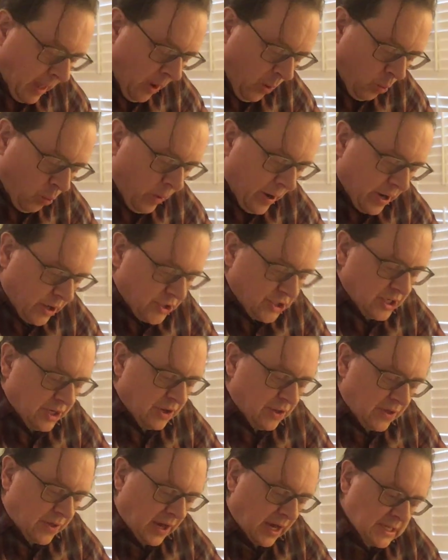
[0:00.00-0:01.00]
where she
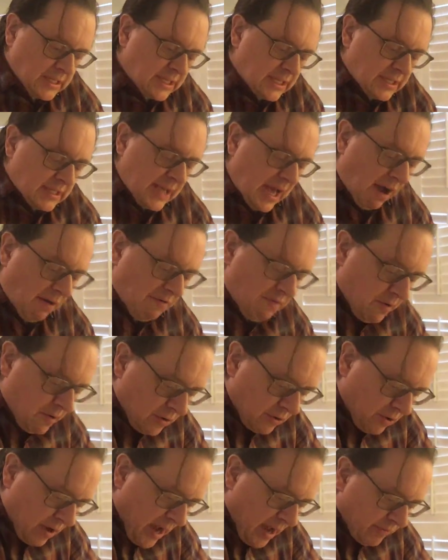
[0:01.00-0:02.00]
discusses how
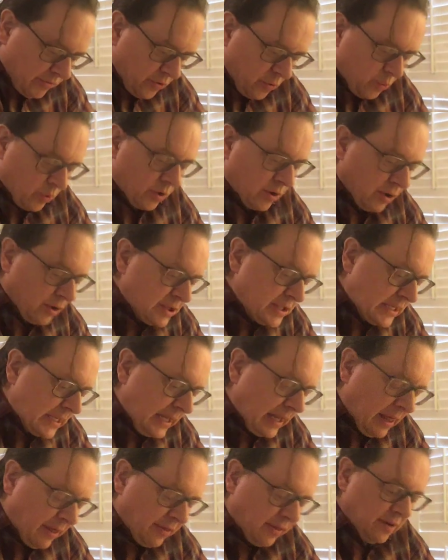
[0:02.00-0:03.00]
photographs were
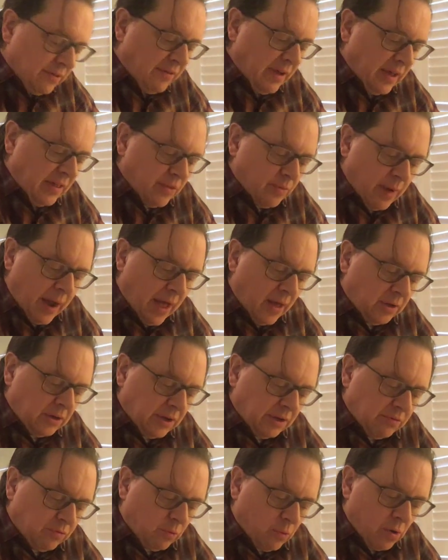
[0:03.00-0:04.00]
seen as conveying the
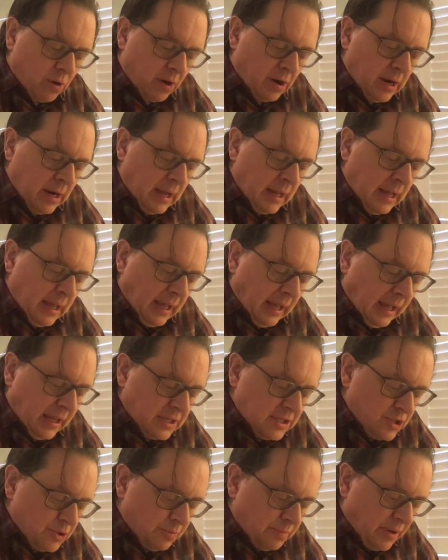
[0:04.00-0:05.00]
reality of war
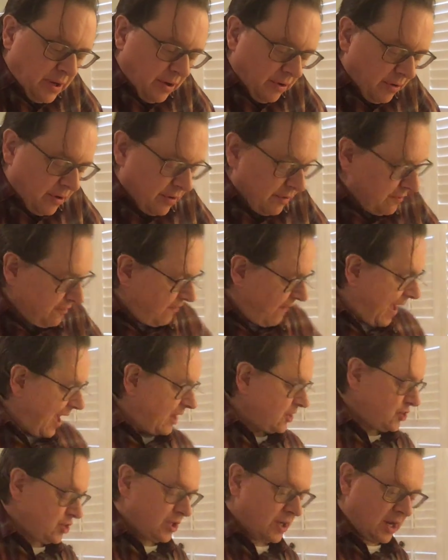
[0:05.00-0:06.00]
in superior
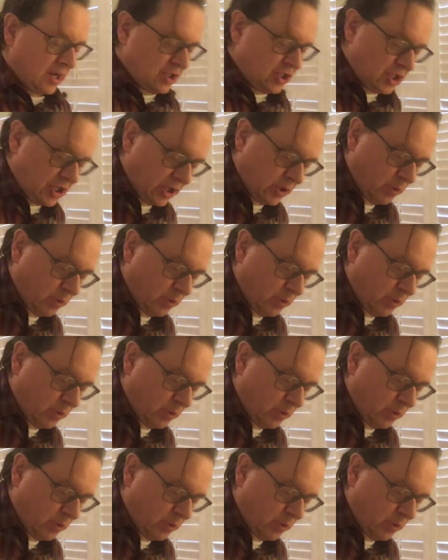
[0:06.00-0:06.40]
fashion, and she